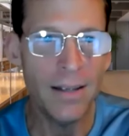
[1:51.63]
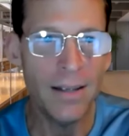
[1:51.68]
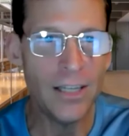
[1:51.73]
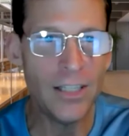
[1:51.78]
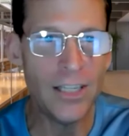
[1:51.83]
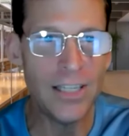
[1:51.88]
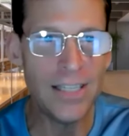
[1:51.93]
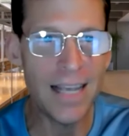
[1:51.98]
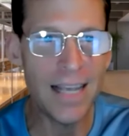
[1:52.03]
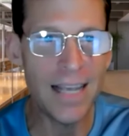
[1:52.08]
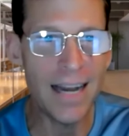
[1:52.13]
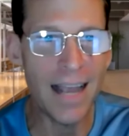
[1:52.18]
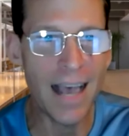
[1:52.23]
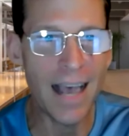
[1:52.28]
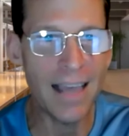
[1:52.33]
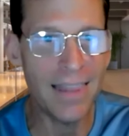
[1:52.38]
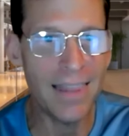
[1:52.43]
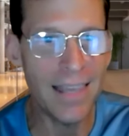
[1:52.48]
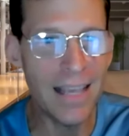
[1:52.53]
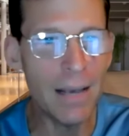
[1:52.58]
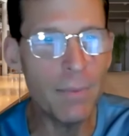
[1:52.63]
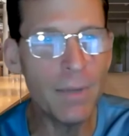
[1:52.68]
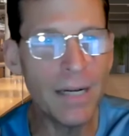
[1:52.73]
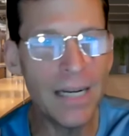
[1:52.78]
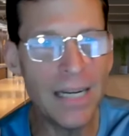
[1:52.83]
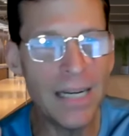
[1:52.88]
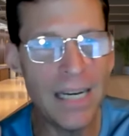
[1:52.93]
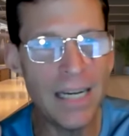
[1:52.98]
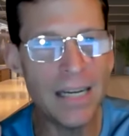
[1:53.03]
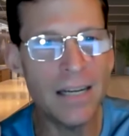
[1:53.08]
and she said, I think I'm
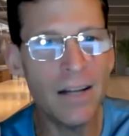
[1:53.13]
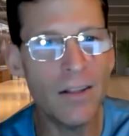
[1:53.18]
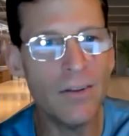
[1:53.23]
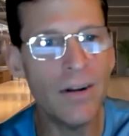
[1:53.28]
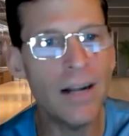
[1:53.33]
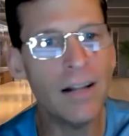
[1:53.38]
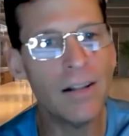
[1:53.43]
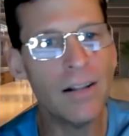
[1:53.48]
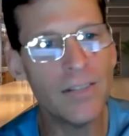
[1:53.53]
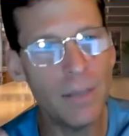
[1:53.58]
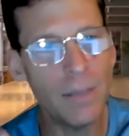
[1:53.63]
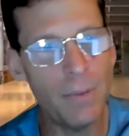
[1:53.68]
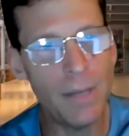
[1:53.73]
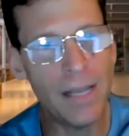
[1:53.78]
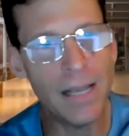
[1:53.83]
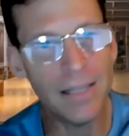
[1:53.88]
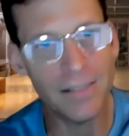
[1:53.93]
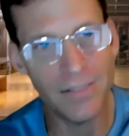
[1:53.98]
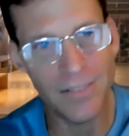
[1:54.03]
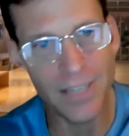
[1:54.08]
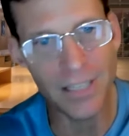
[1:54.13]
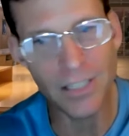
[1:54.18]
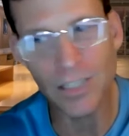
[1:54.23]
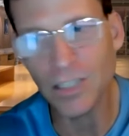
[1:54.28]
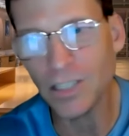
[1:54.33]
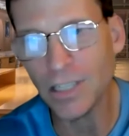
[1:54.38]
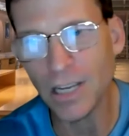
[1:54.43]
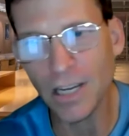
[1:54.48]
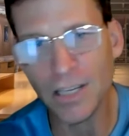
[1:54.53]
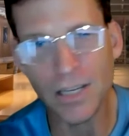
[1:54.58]
going to need another LLC because of such
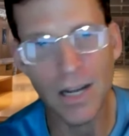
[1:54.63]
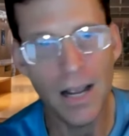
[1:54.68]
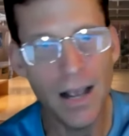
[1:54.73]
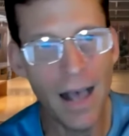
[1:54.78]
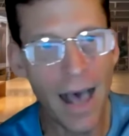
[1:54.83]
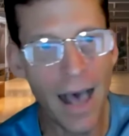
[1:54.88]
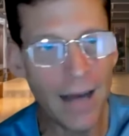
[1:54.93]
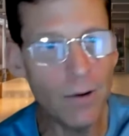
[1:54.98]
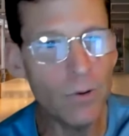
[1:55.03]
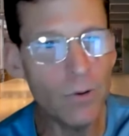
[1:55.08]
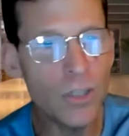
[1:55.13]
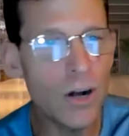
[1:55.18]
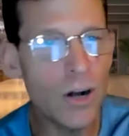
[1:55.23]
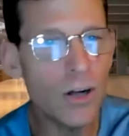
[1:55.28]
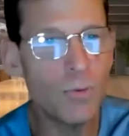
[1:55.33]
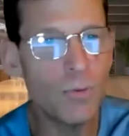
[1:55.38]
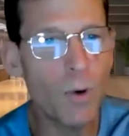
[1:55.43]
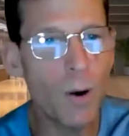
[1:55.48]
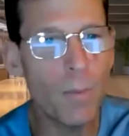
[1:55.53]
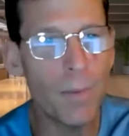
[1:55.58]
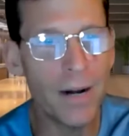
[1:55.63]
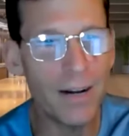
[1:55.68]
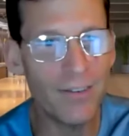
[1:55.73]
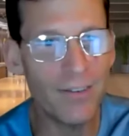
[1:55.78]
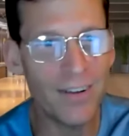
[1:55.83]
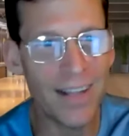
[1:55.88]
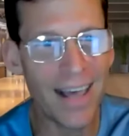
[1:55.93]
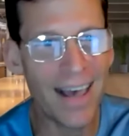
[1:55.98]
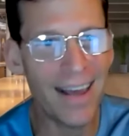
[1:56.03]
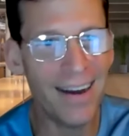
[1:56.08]
and such. I don't charge more money
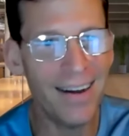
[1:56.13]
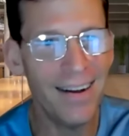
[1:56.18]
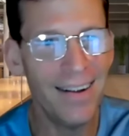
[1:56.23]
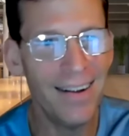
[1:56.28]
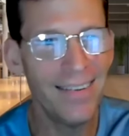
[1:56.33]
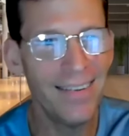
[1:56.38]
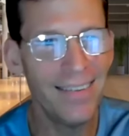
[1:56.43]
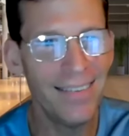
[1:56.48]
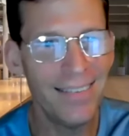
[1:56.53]
for that.